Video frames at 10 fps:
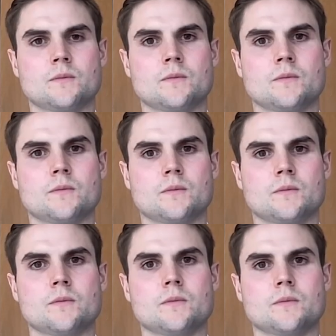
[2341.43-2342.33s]

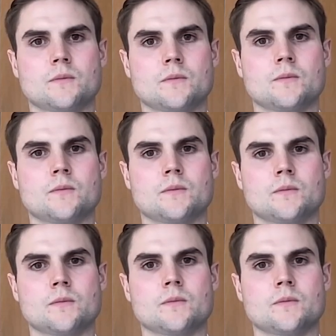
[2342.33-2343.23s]

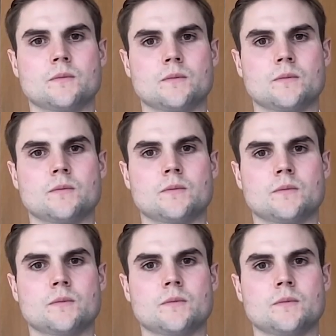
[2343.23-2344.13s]

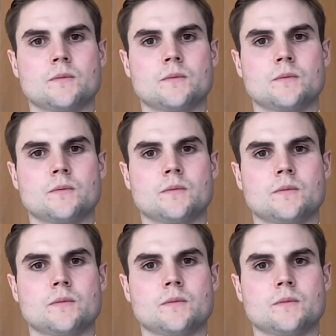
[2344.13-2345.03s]

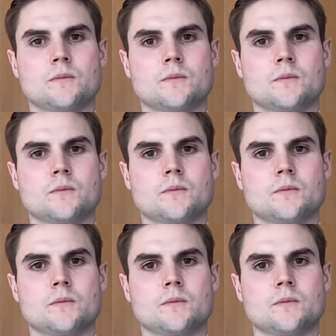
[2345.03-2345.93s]

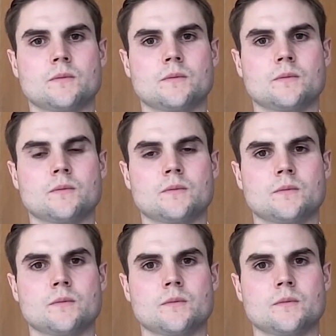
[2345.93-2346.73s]
The person shown says nothing.